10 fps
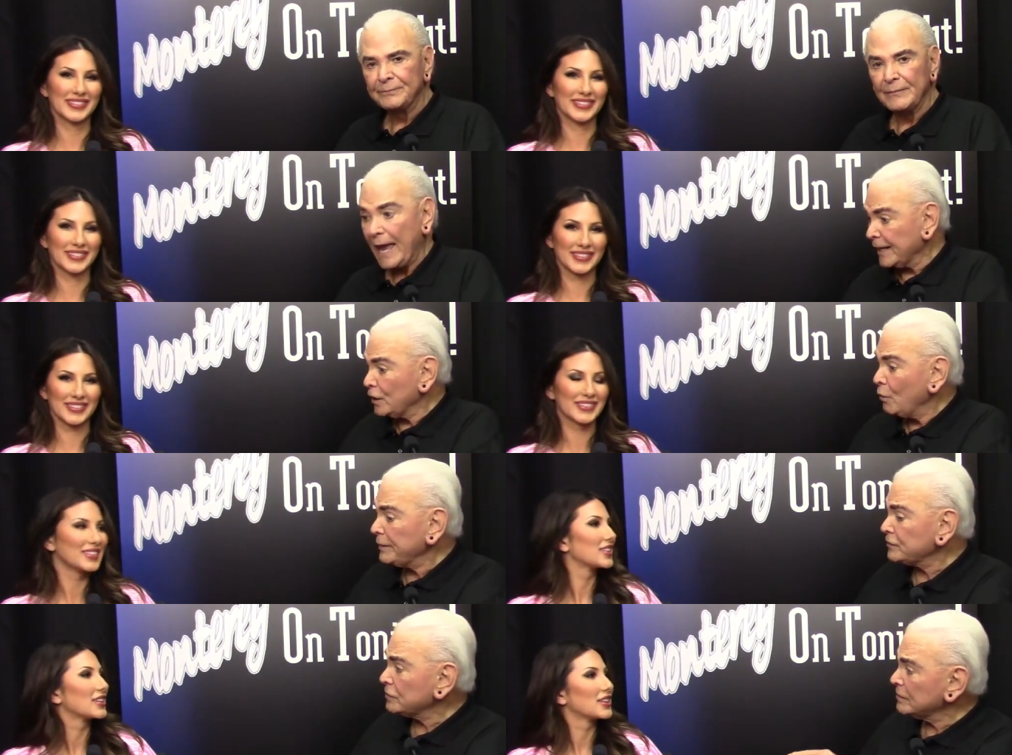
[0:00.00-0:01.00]
Speaker 1: and
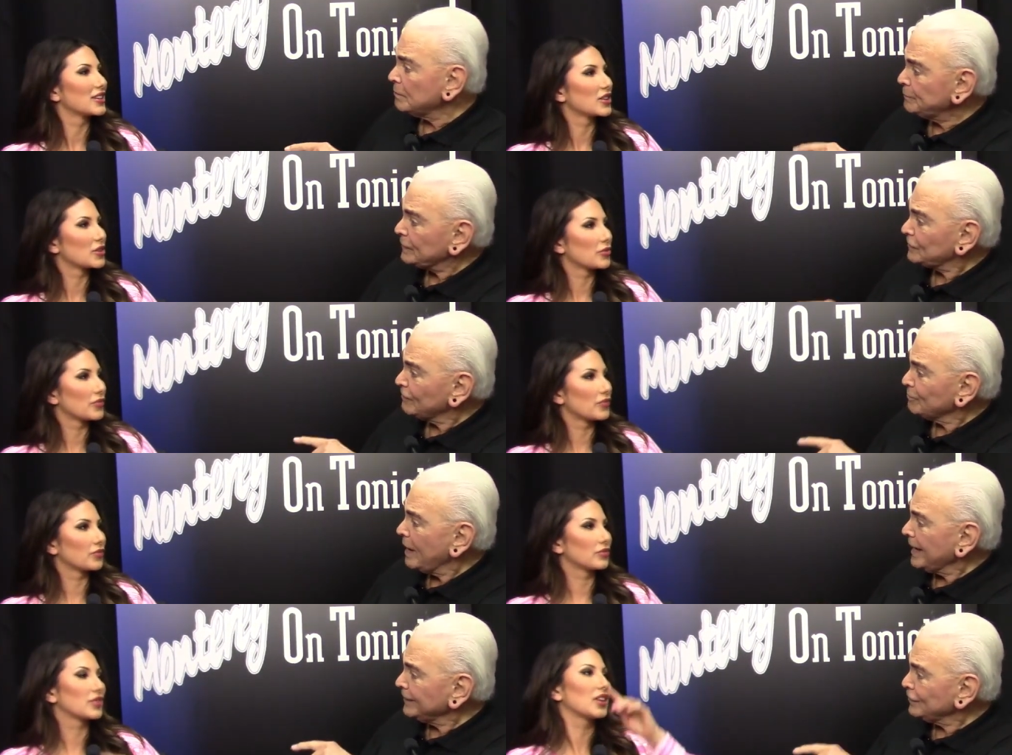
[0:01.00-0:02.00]
going to the Peace of
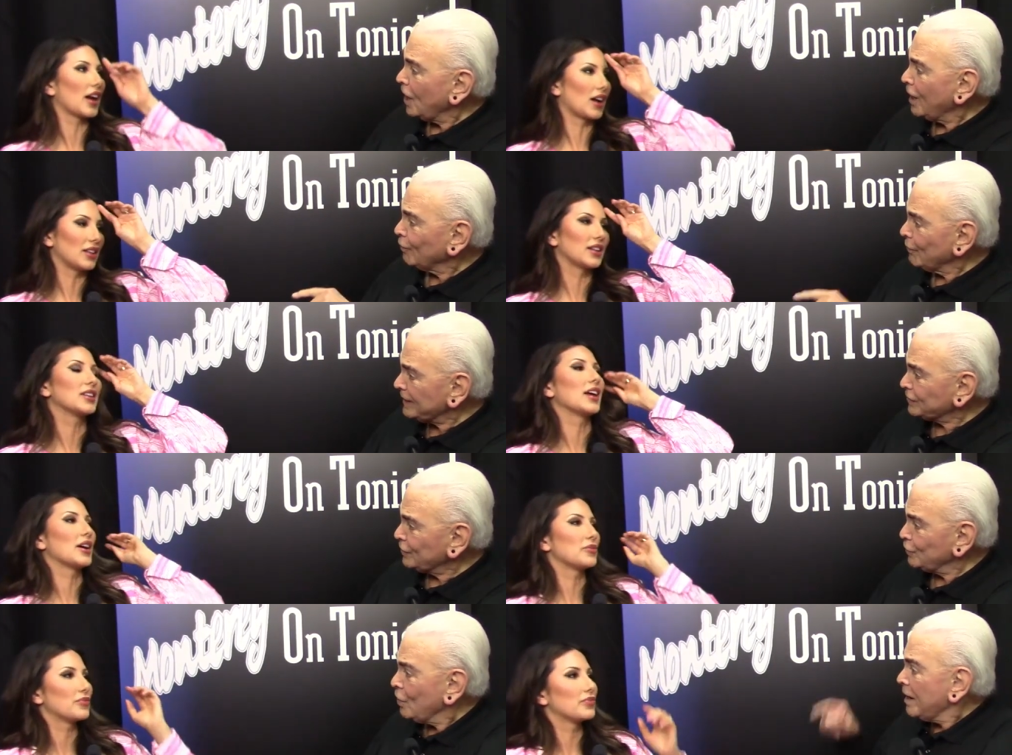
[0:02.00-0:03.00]
Mind Dog
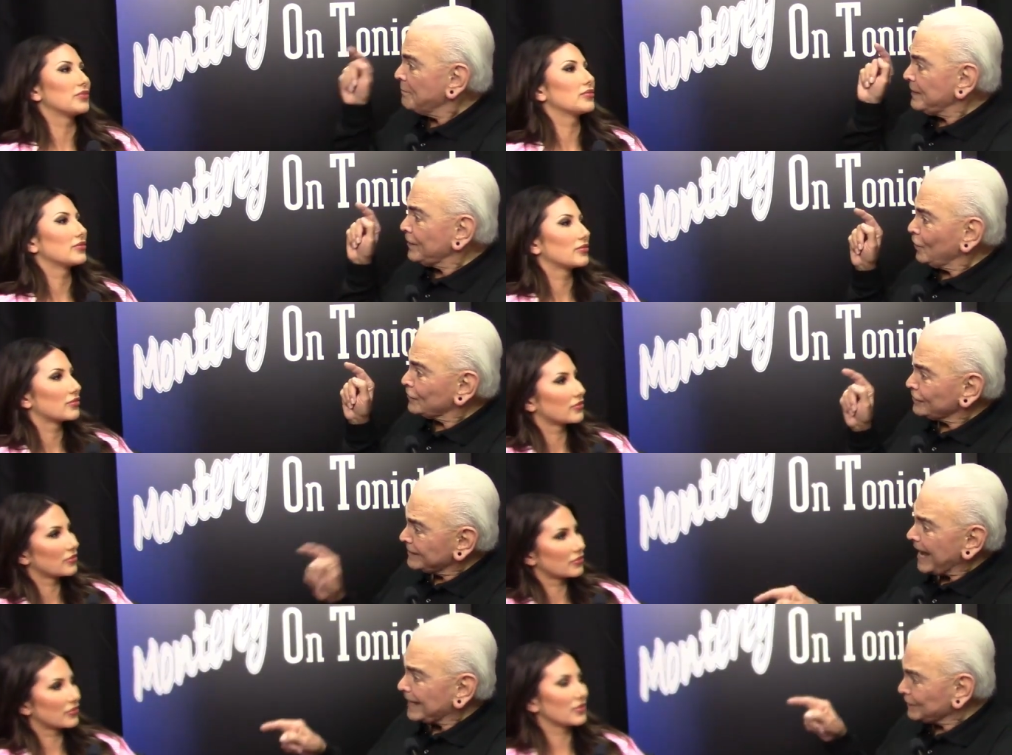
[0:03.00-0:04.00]
Rescue yep. because
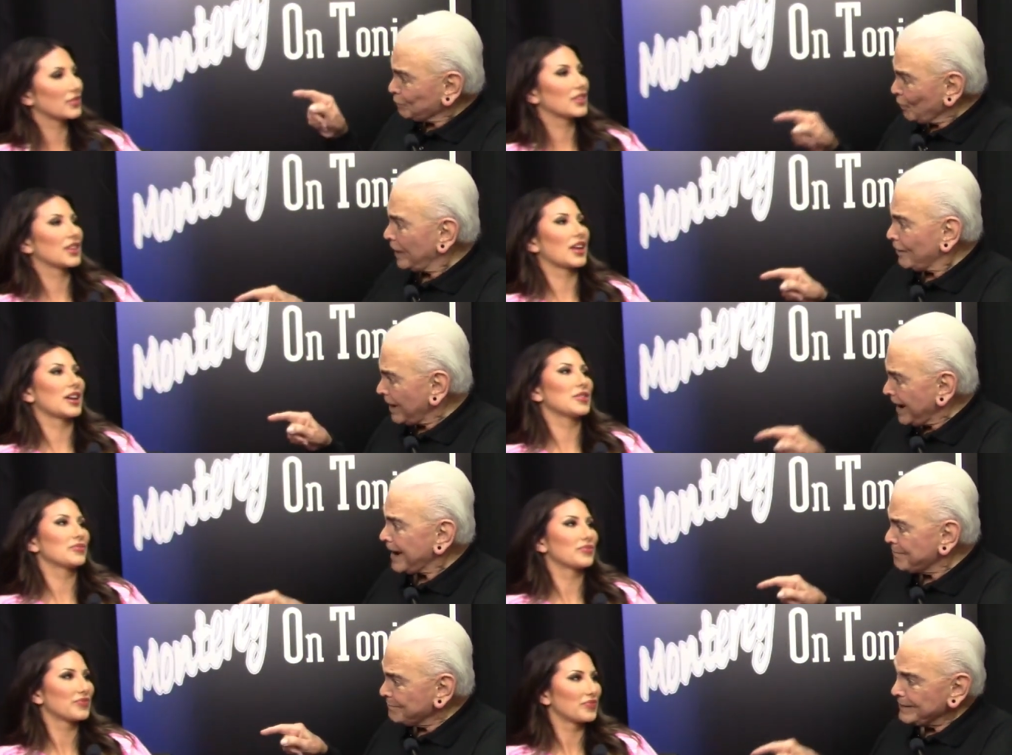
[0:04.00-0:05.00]
that's where yep.
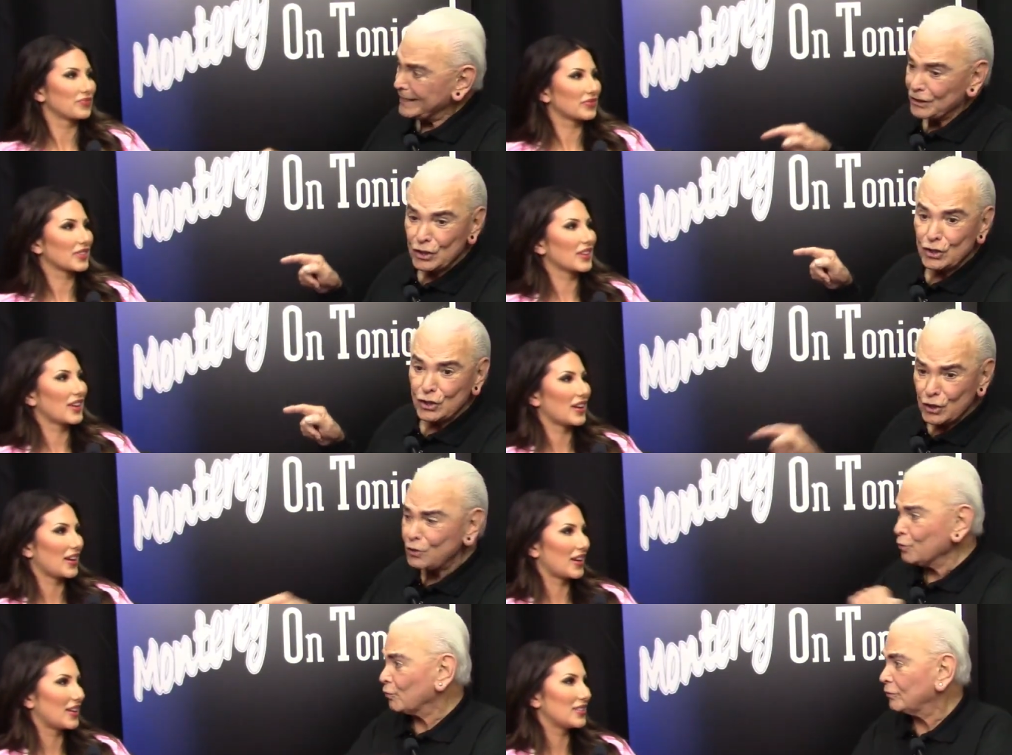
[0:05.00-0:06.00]
I met
Speaker 2: uh-huh.
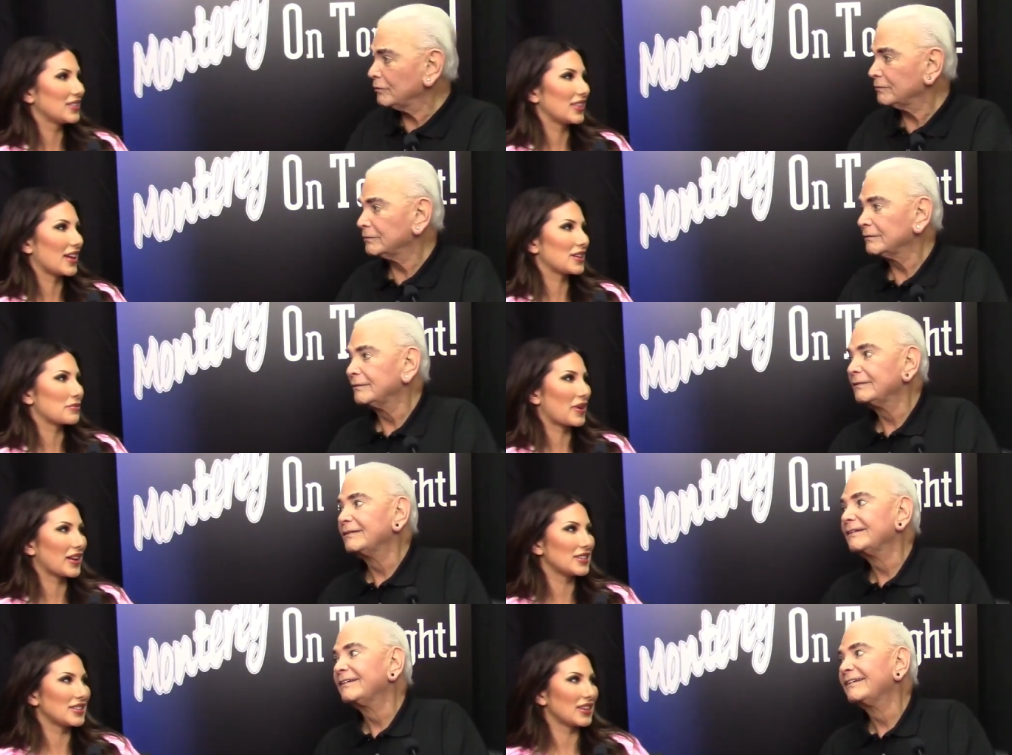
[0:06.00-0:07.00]
you. Like
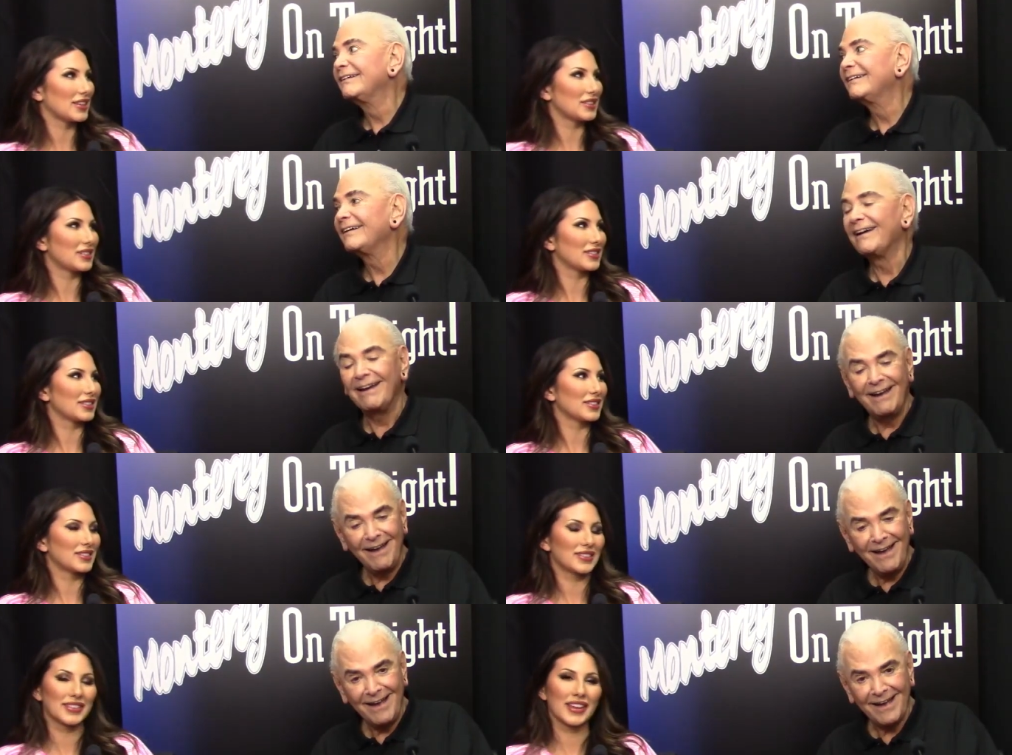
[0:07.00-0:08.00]
minded.
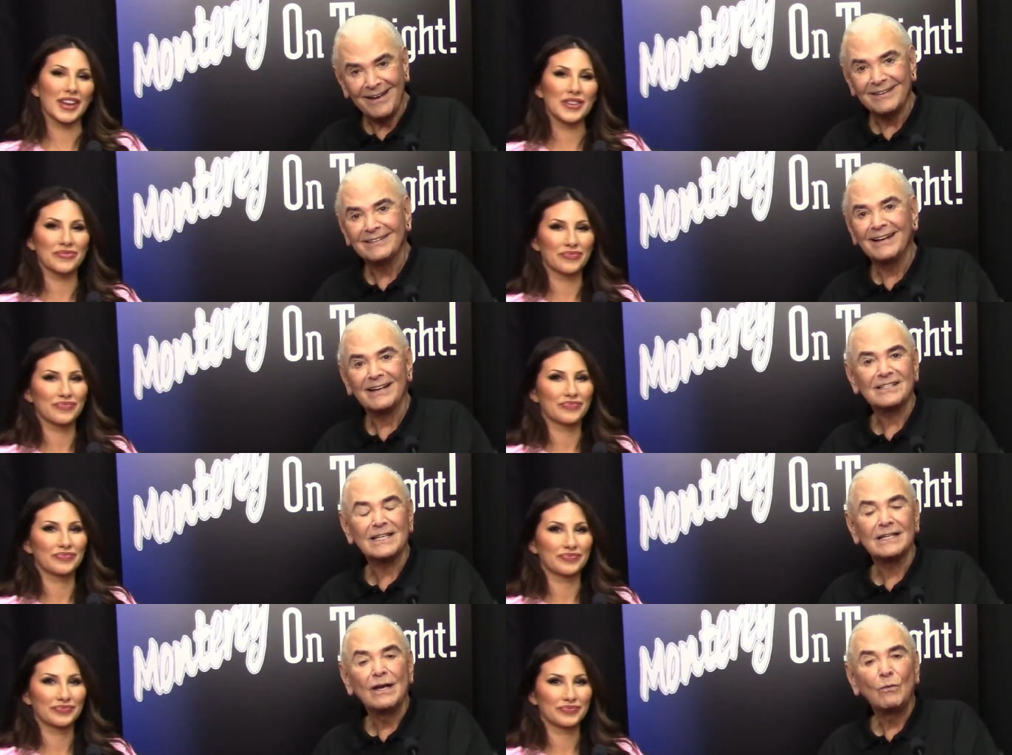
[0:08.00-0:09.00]
Speaker 1: Yeah. Yep. I
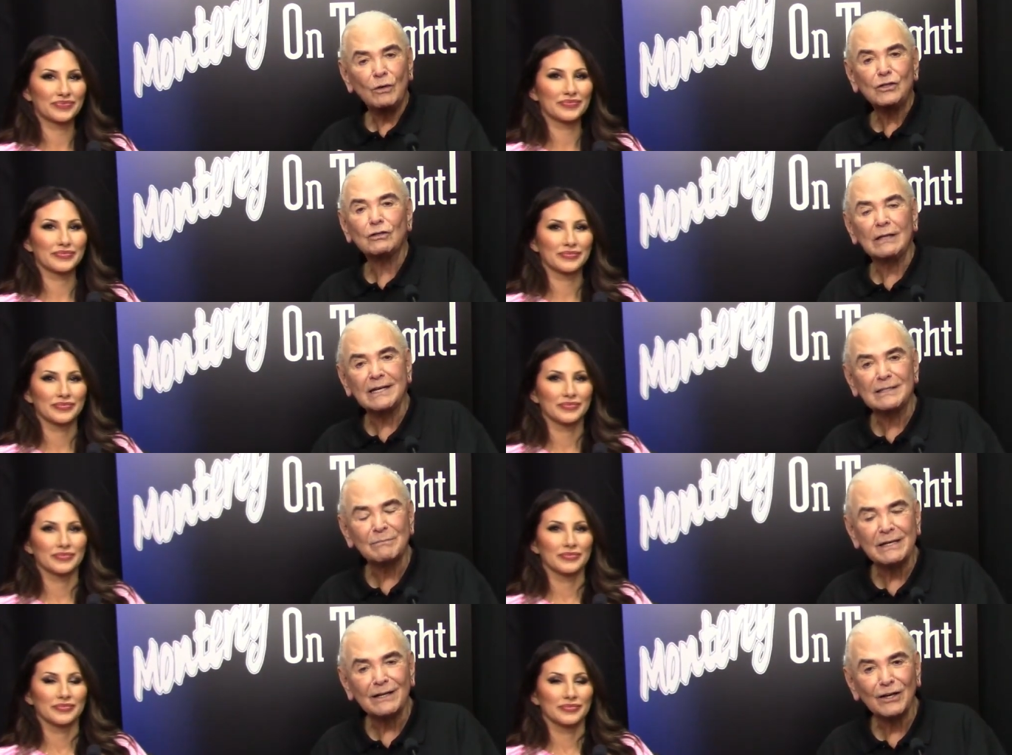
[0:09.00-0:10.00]
said, Would you like to
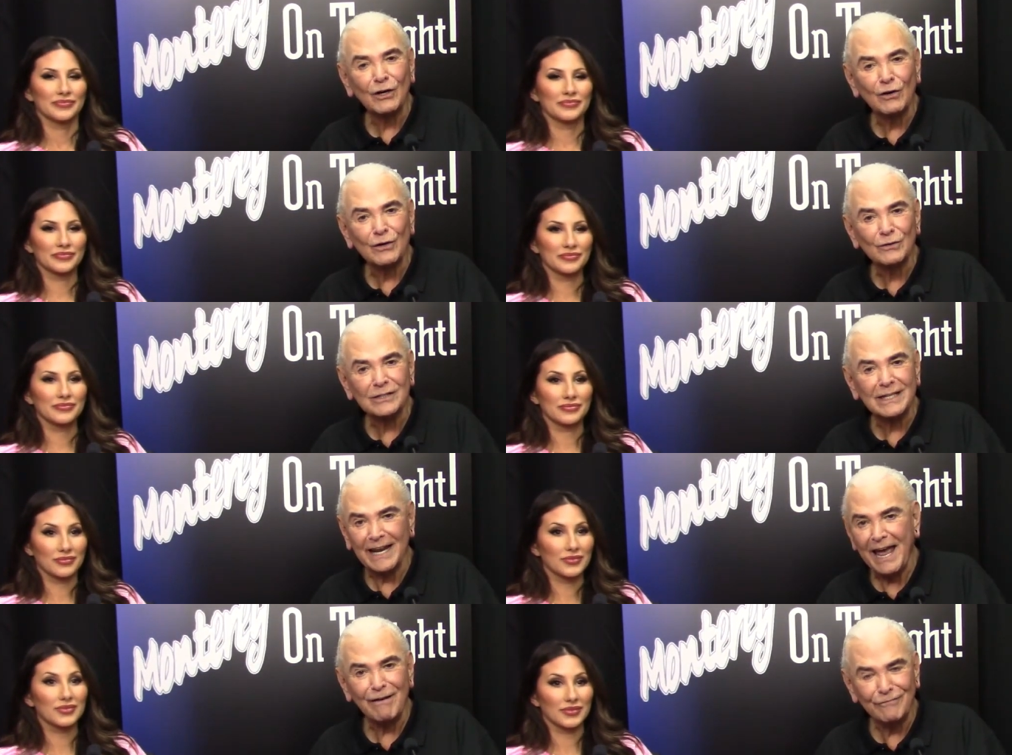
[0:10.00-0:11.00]
be a co host and have